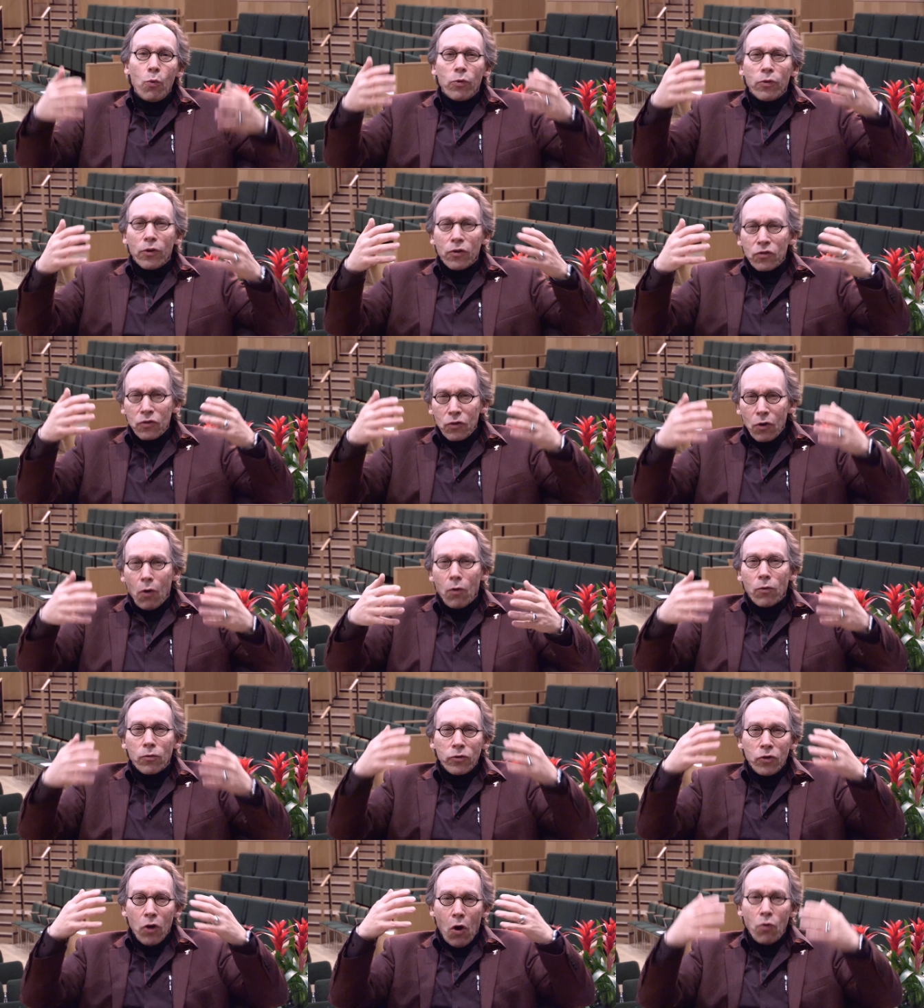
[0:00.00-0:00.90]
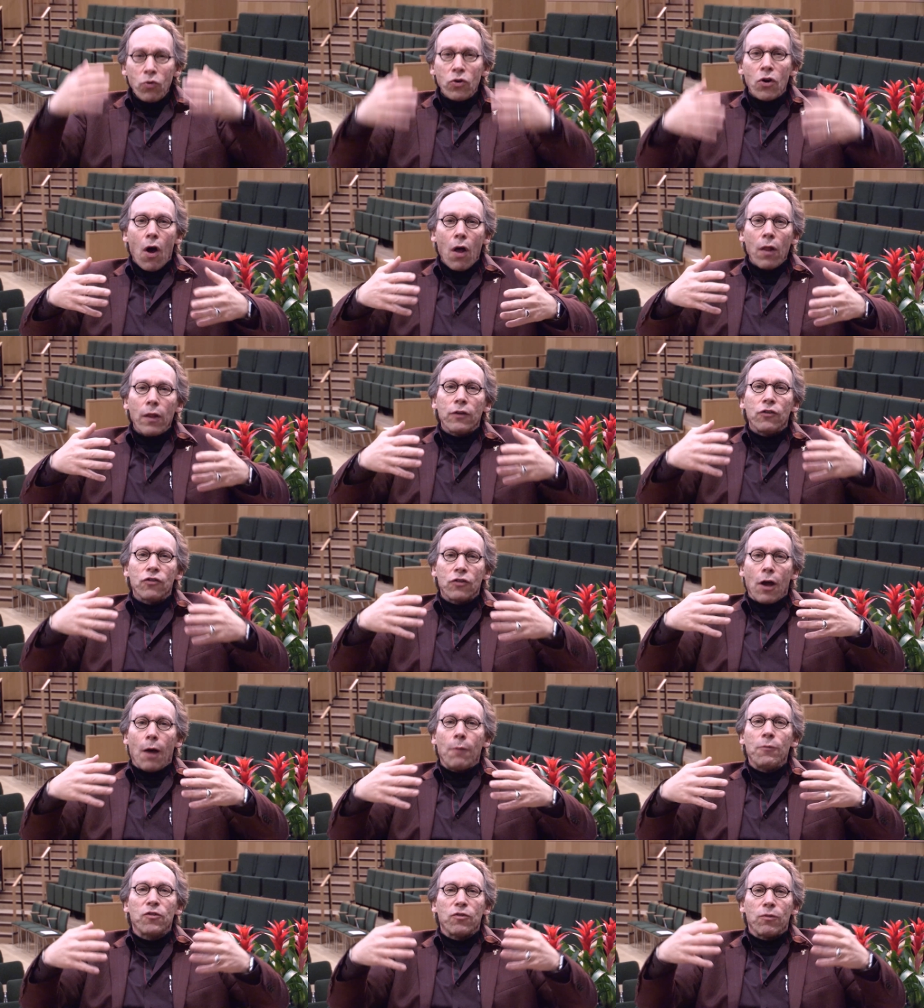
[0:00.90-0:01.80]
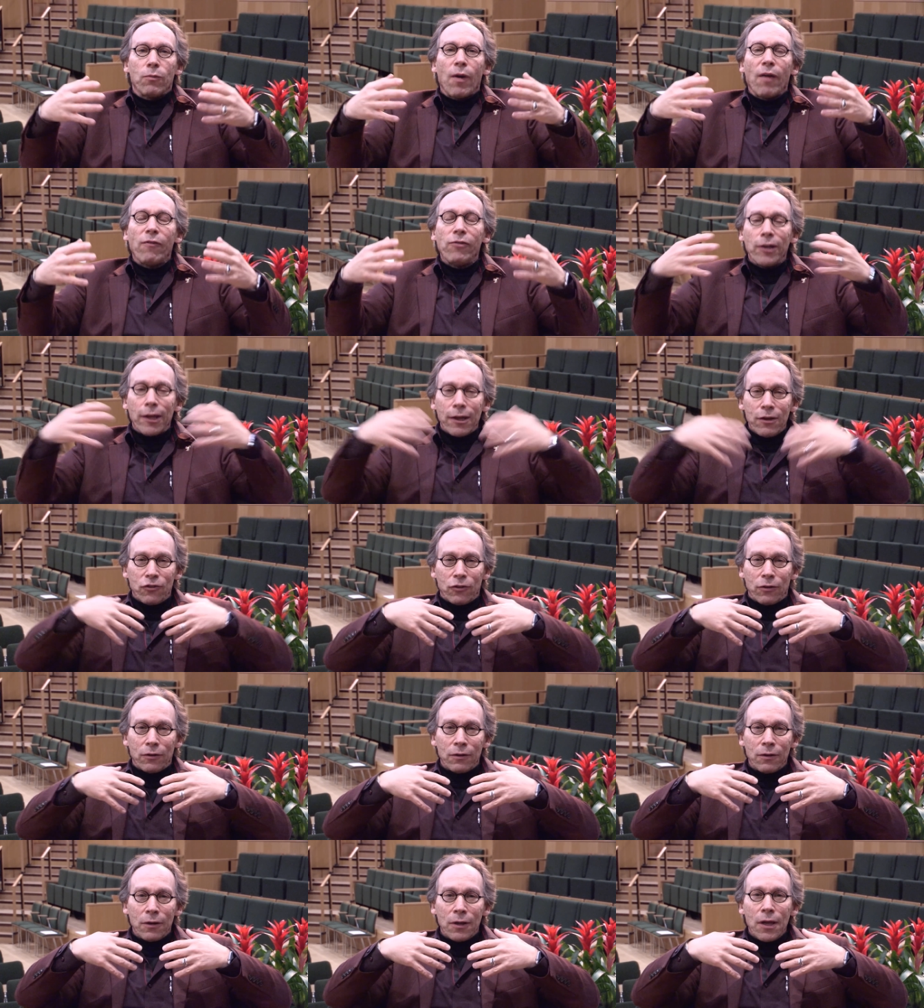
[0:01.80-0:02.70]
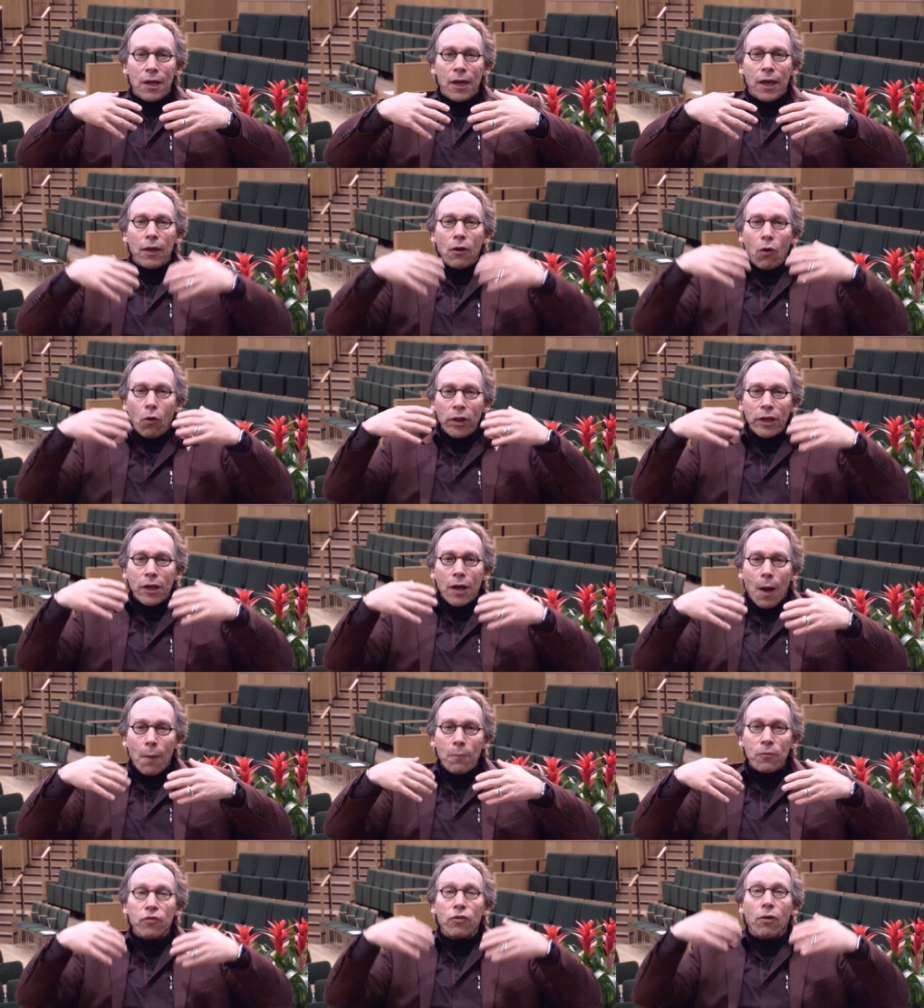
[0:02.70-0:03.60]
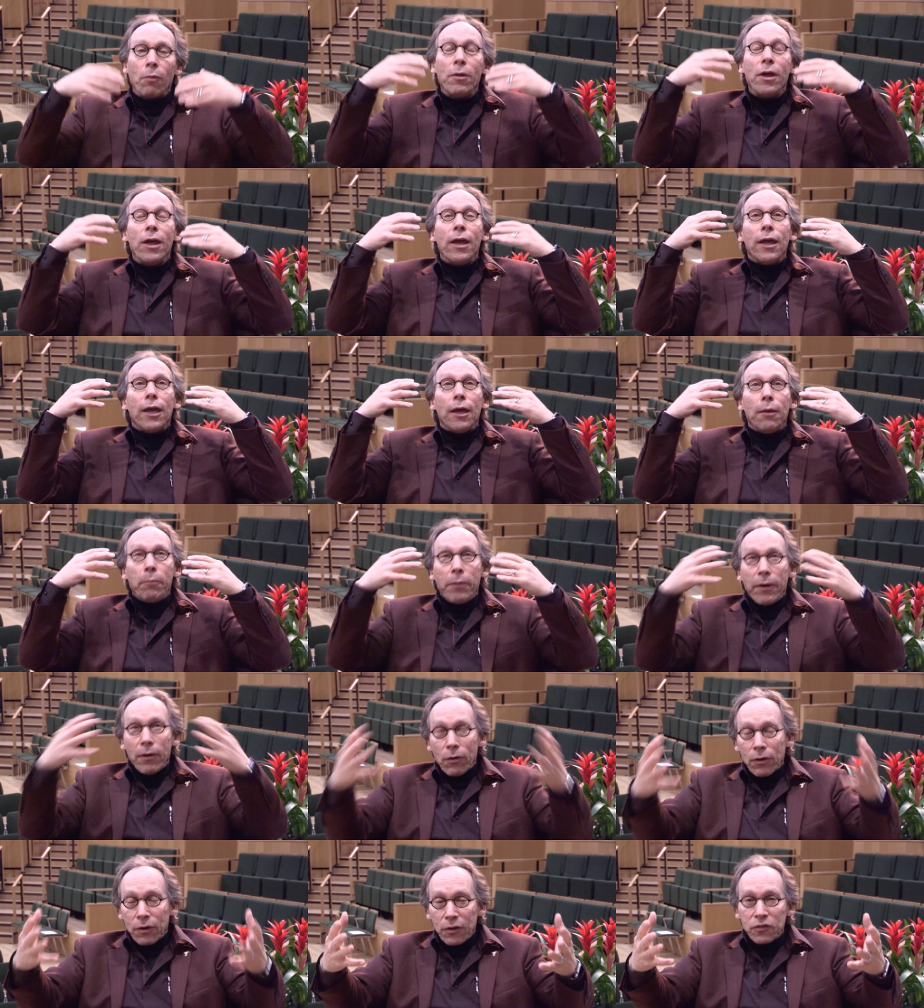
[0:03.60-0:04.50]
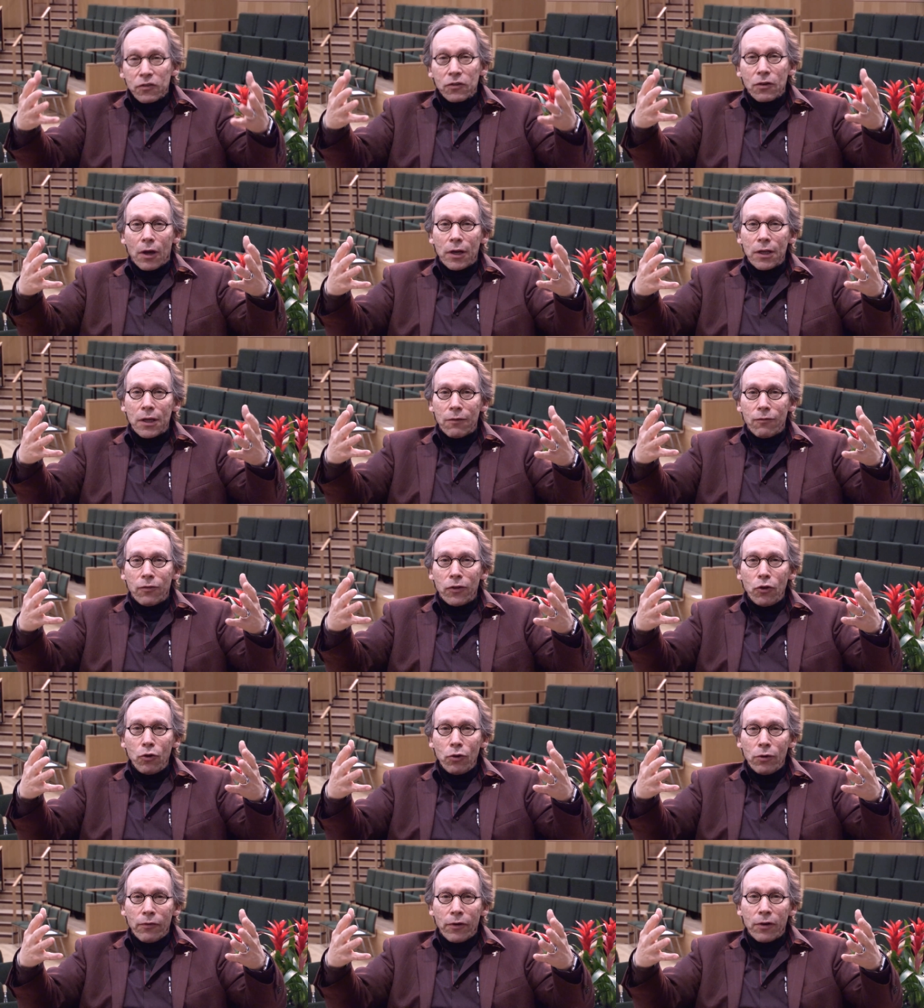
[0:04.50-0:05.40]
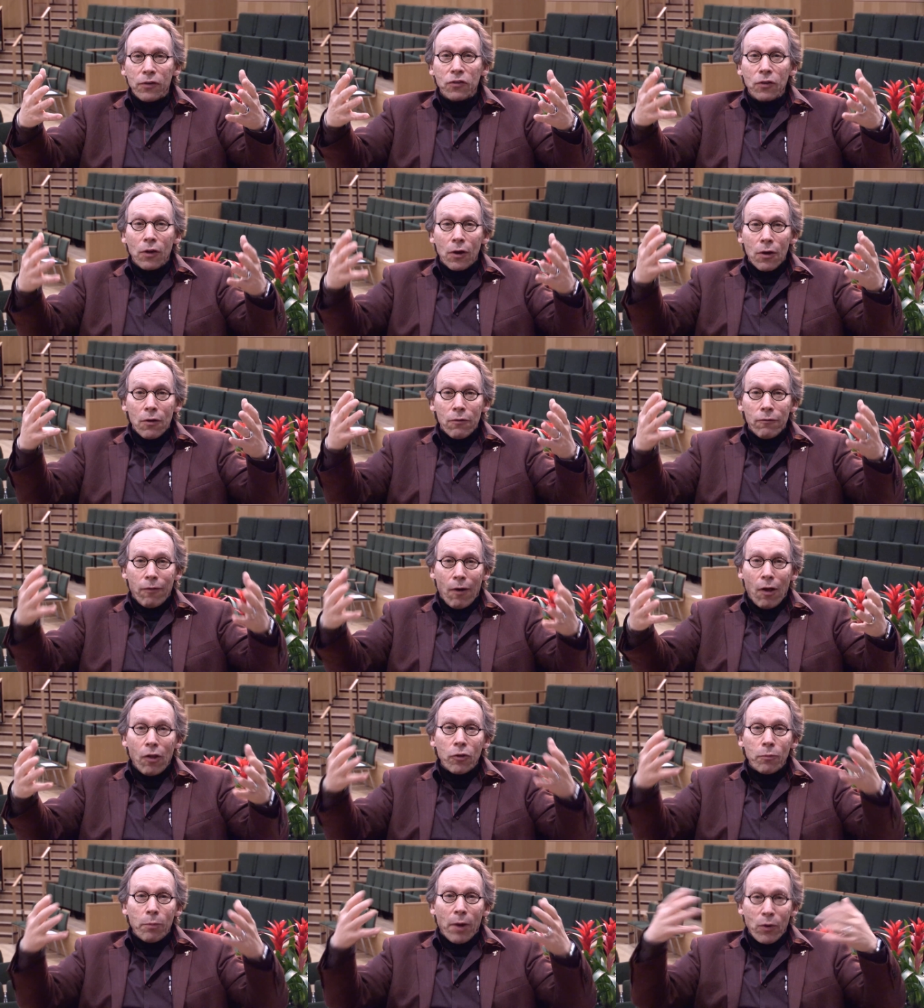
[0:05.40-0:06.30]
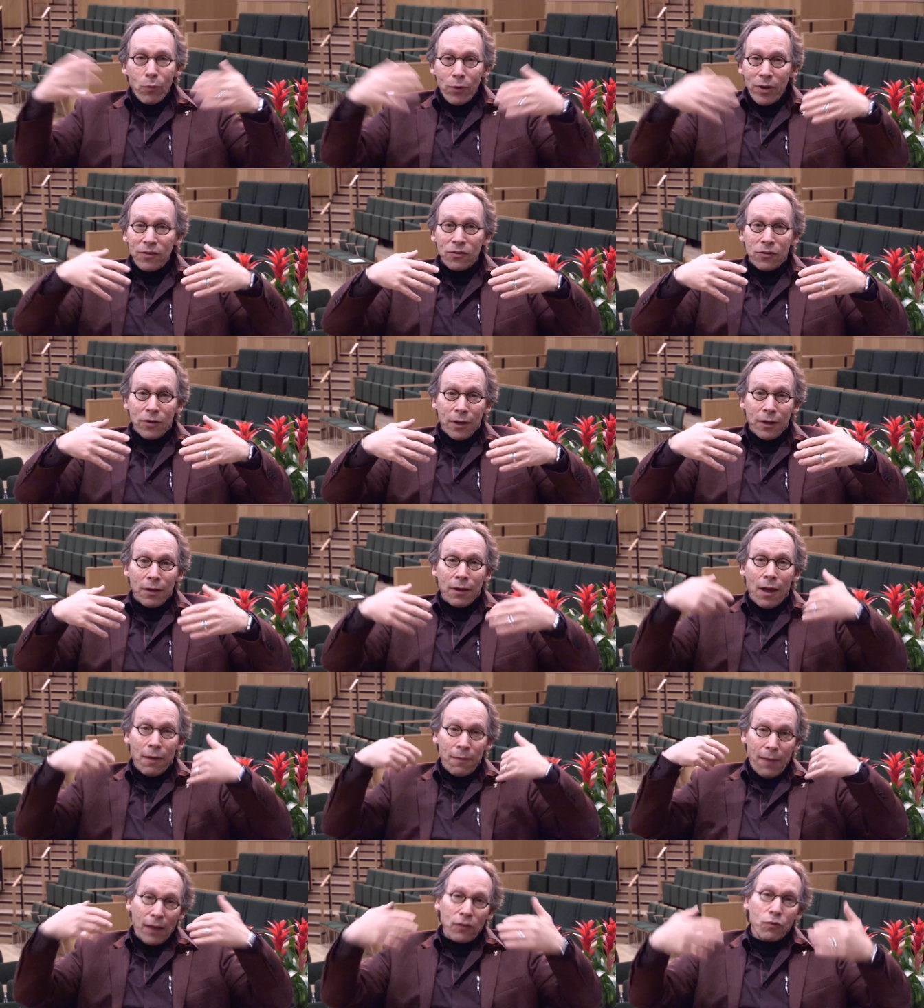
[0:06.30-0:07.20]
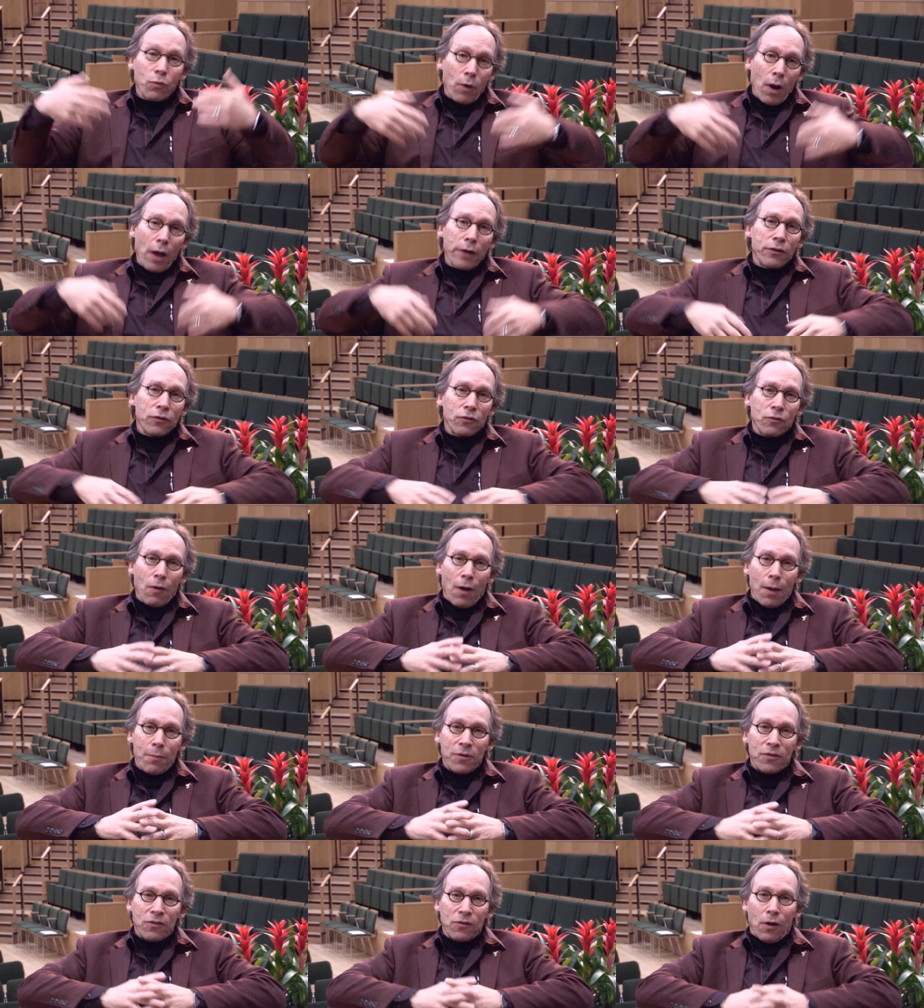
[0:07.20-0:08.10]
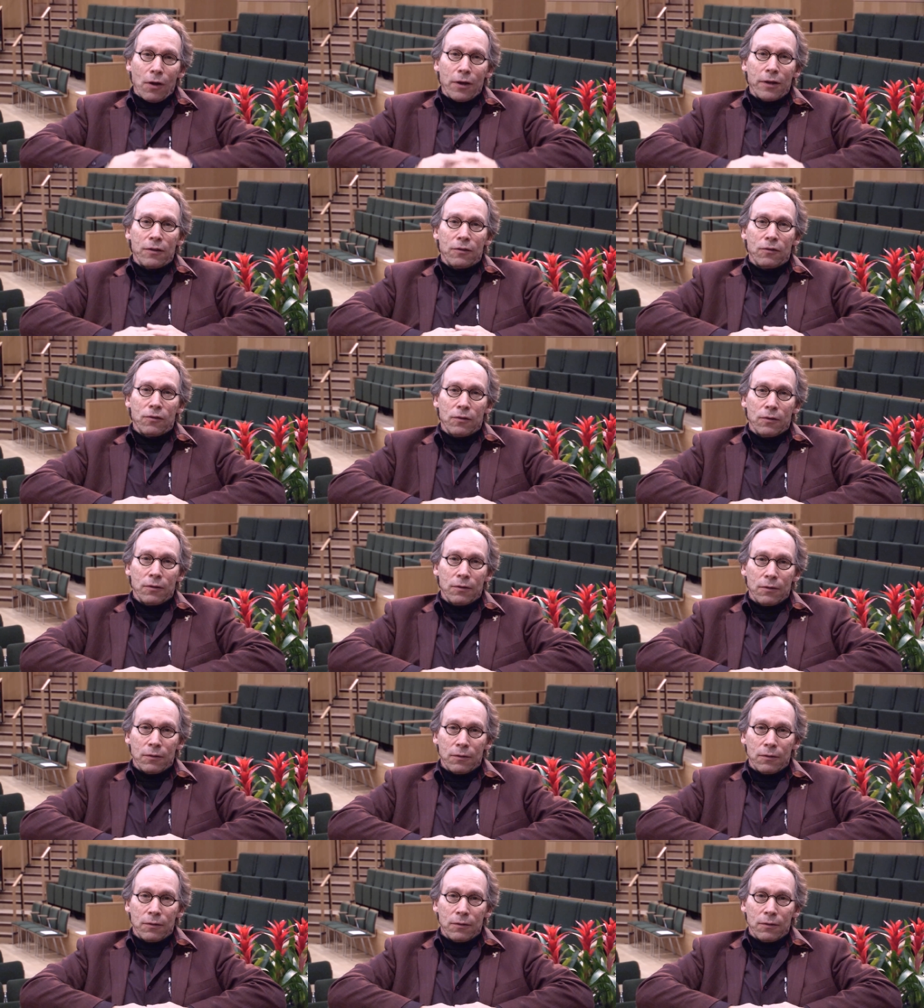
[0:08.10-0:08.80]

There's no, no knowledge comes from revelation. It only comes from empirical study of the universe followed by reasoning, and that's what I describe as science.